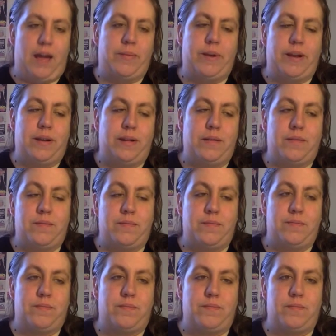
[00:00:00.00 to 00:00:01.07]
mean,
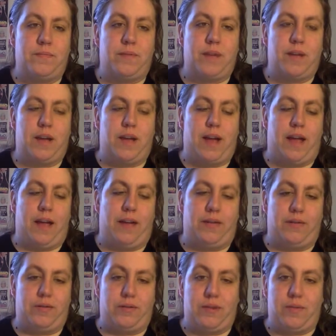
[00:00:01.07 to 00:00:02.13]
I
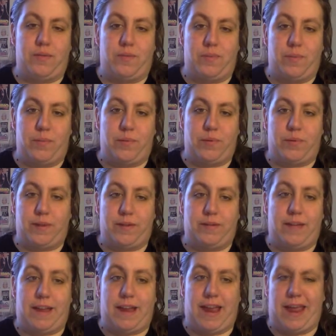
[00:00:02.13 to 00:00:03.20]
don't even remember what it's
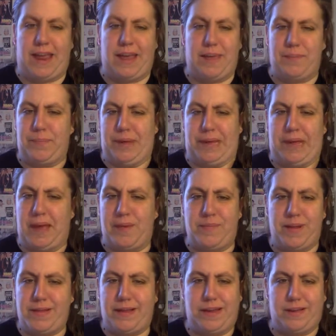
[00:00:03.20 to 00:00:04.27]
that
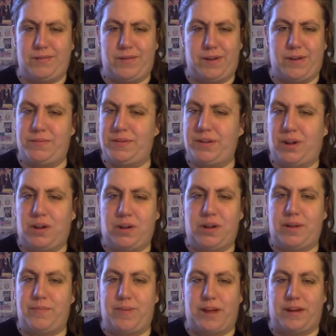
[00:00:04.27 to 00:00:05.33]
AM/PM, I think is what it was
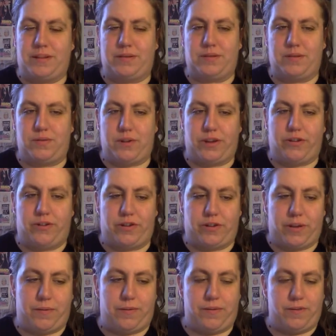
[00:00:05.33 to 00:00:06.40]
called. I'm not quite sure.
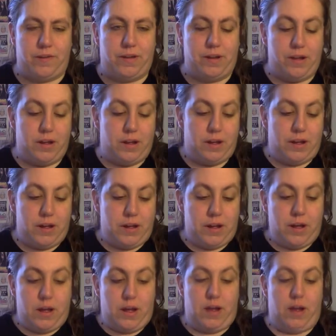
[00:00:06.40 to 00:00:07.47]
That wasn't.
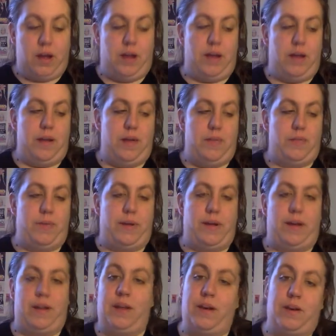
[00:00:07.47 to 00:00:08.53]

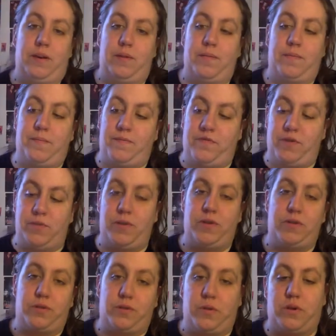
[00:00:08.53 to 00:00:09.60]
But from
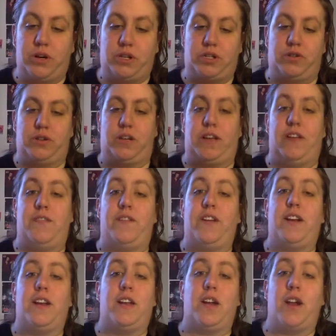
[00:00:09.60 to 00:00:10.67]
Under the Cork Tree,
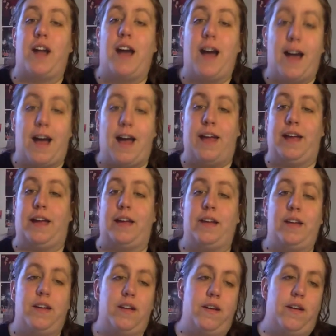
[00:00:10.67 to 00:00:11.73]
Infinity on High,
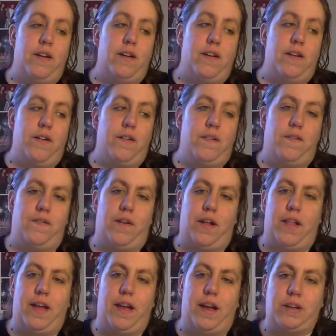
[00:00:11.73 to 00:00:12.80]

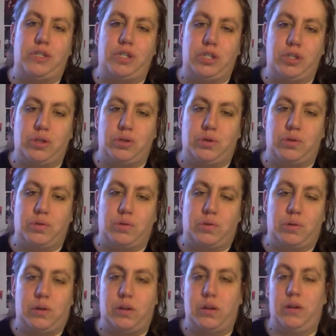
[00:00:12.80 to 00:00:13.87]
Folie à
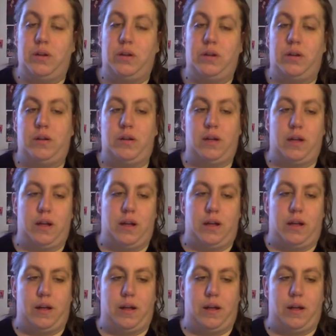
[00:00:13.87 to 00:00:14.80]
Deux, uh,